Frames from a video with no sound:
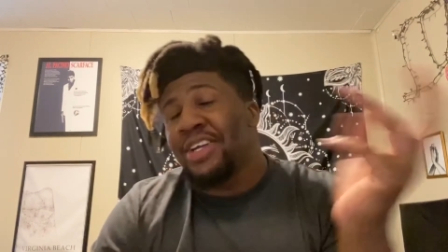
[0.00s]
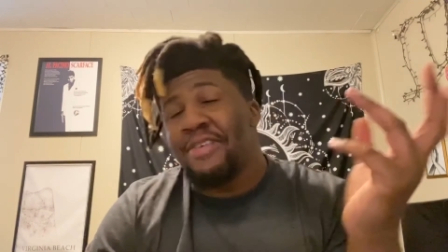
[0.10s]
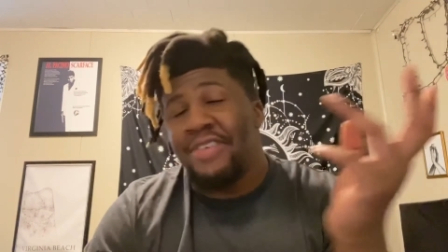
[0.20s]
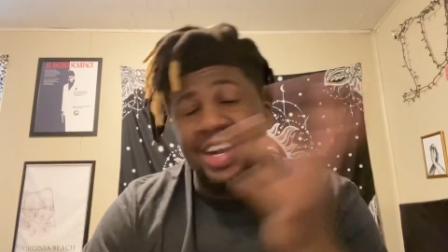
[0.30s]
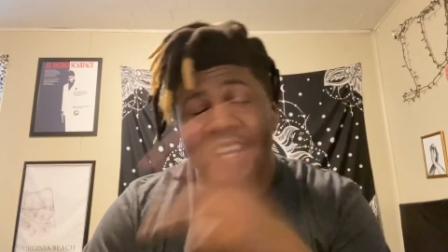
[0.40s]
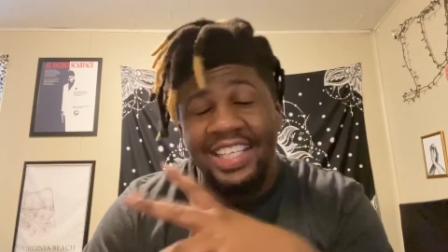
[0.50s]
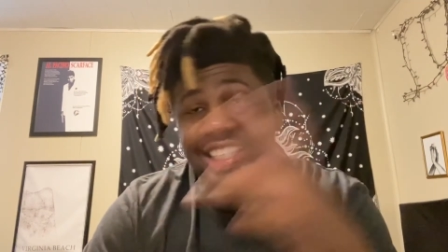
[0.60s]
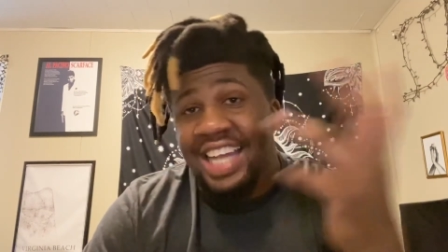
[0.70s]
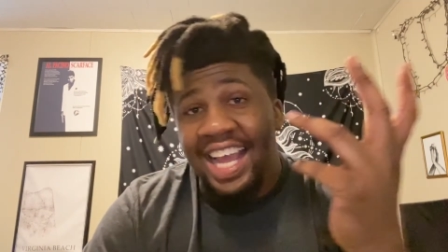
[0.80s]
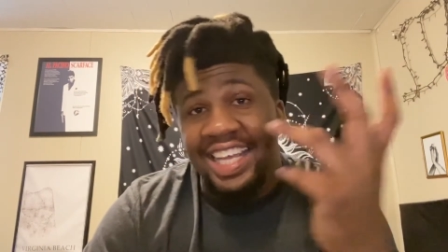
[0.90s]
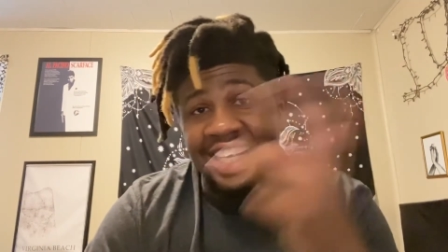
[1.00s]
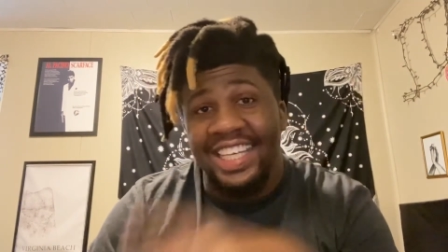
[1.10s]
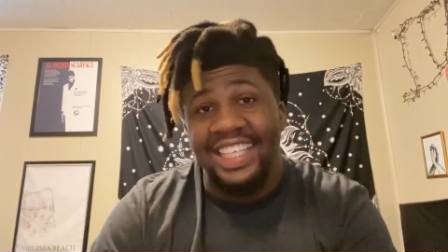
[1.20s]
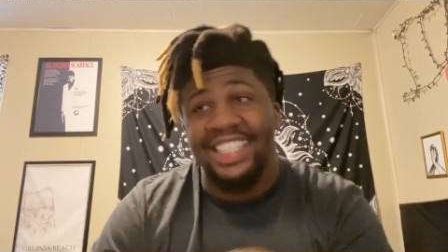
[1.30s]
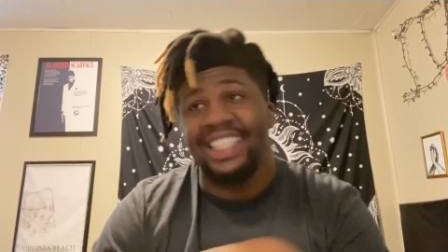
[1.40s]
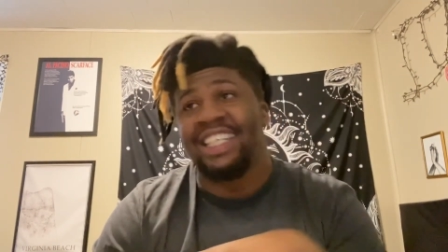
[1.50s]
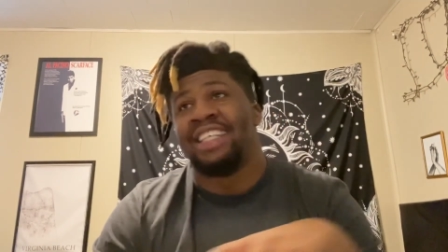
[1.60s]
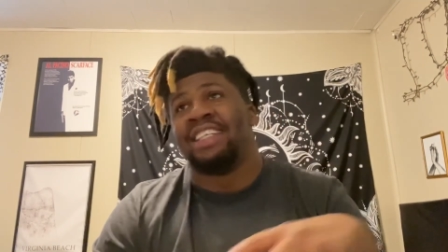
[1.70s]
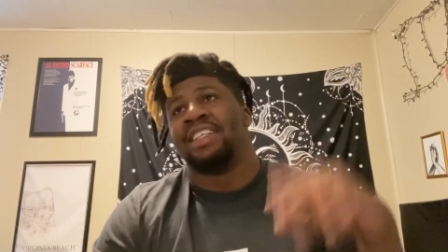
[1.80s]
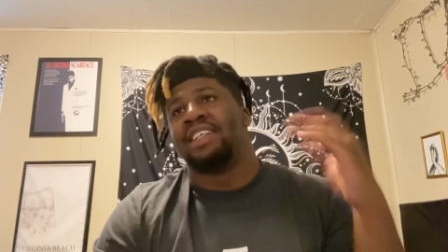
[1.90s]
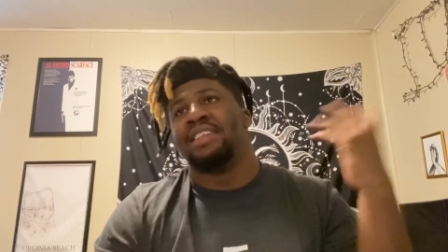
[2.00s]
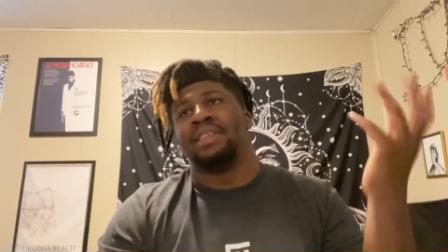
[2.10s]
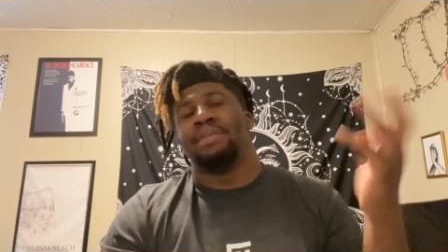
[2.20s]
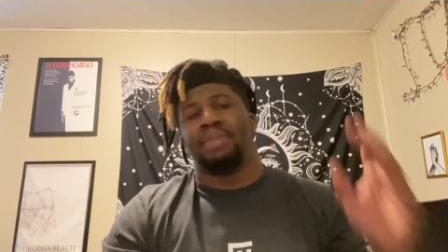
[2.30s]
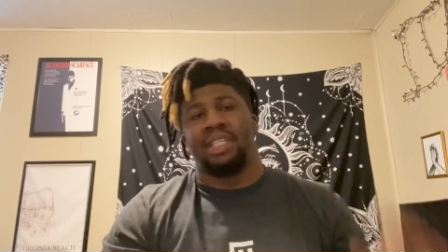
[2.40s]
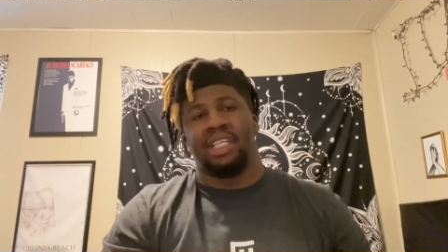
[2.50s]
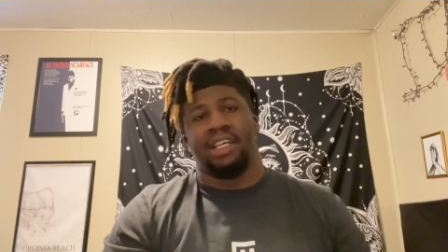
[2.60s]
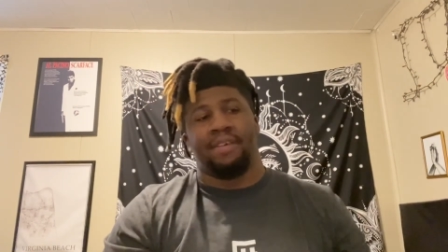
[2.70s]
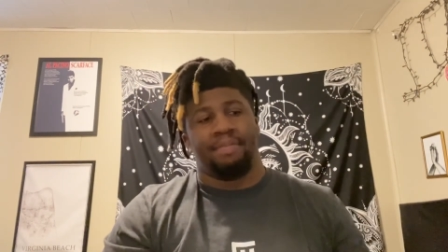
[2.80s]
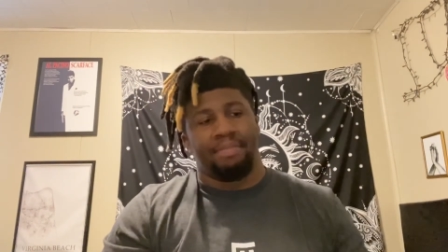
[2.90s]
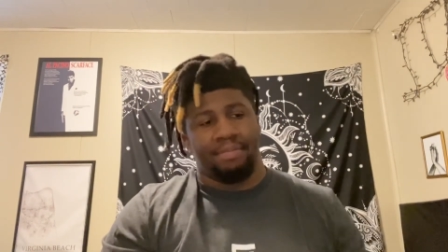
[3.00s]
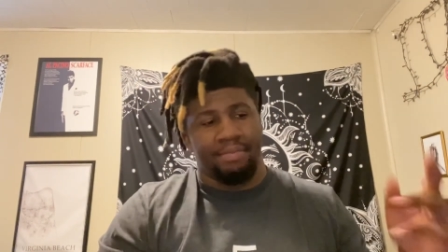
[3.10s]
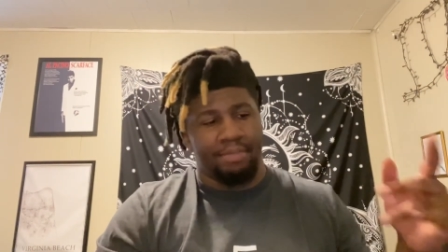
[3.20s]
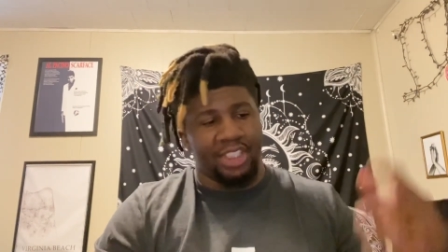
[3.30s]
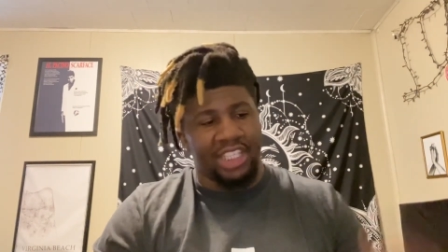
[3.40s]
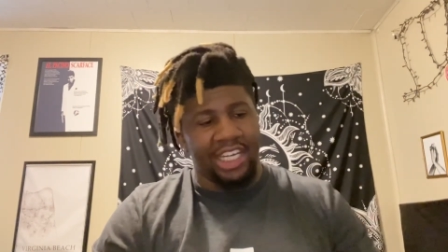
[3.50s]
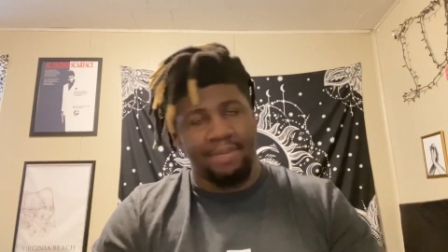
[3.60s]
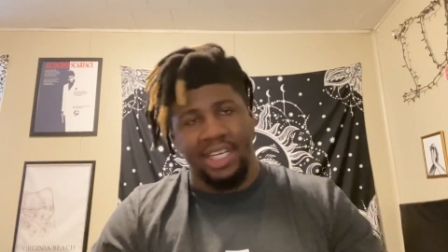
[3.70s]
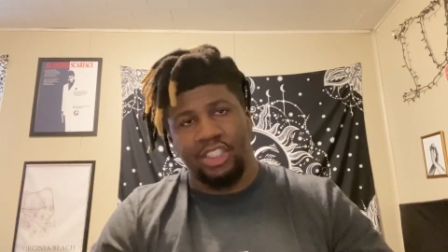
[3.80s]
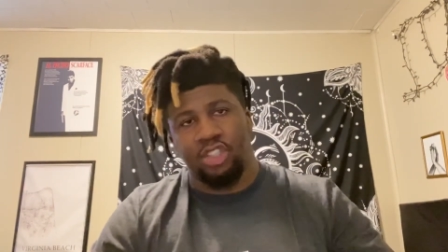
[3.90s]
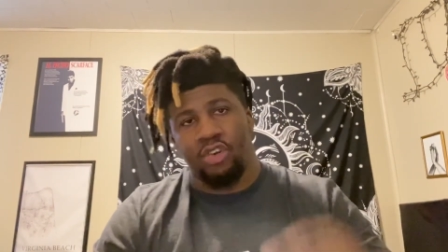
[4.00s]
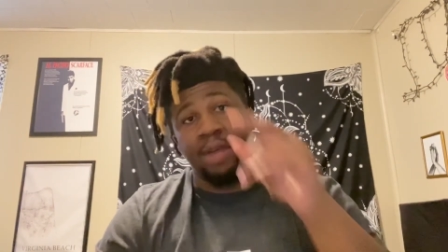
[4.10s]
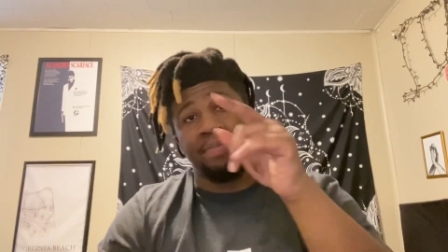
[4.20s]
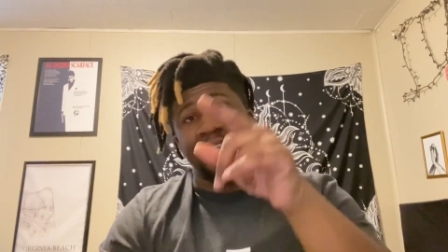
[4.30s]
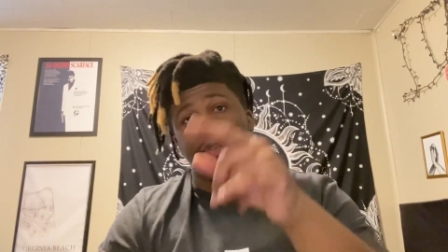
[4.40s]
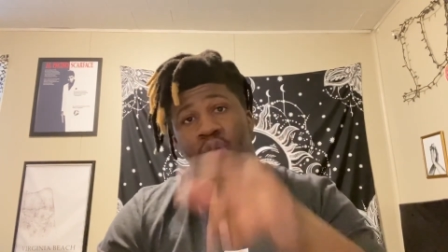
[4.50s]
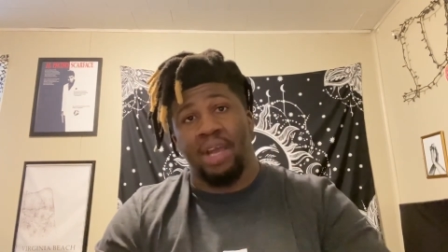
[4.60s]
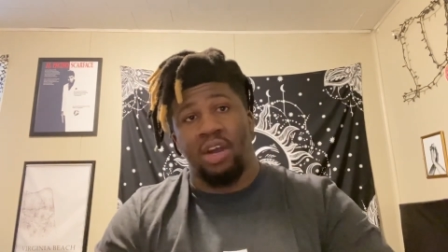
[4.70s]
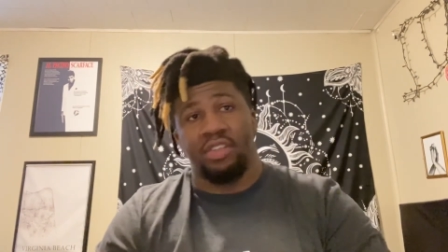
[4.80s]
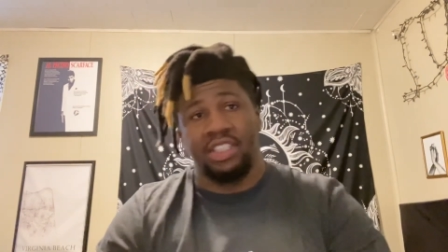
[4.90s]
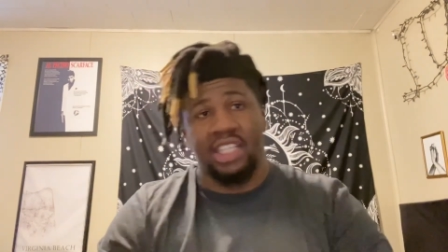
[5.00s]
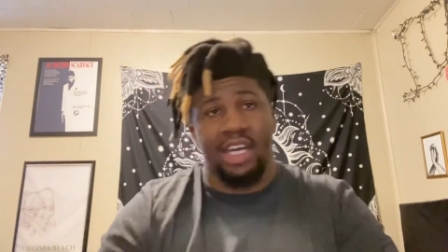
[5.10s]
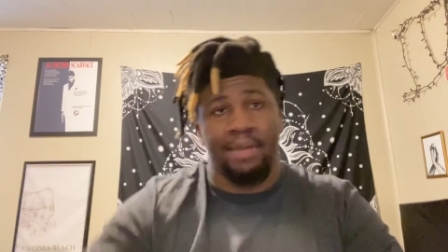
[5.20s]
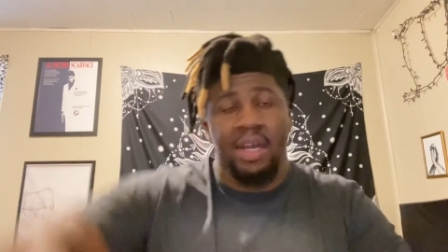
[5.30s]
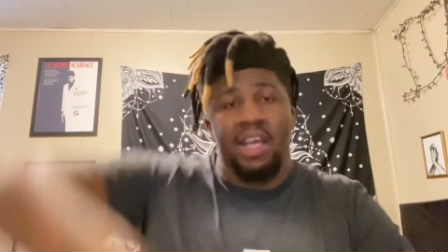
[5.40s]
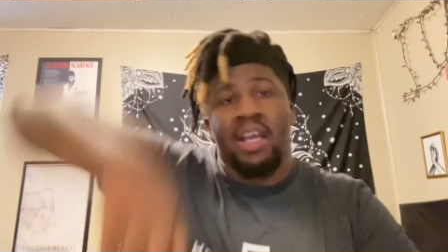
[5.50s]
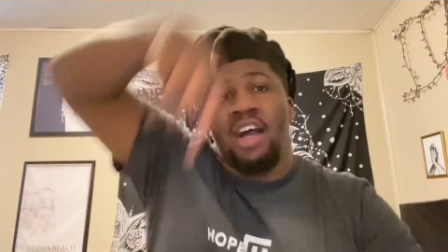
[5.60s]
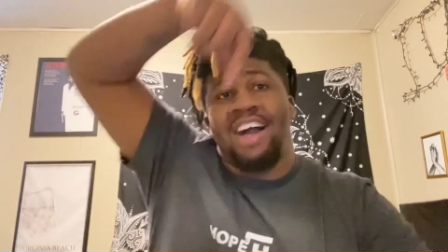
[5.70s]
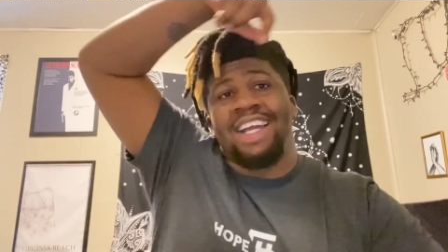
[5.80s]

fucking slacking. But yeah, but check out my Instagram. That's where I'm at all the time. I